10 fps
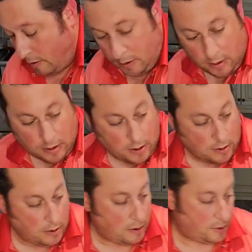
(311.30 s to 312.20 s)
And
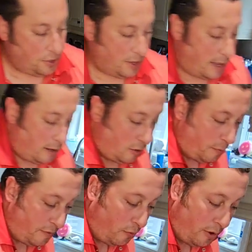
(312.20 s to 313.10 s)
just add a little bit
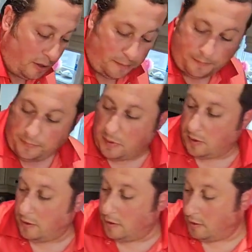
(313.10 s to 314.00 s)
of oil
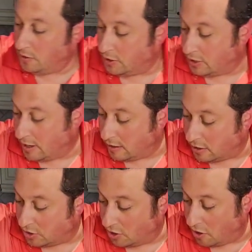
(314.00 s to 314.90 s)
just to get
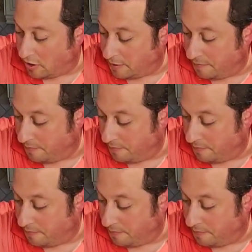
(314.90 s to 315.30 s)
this started.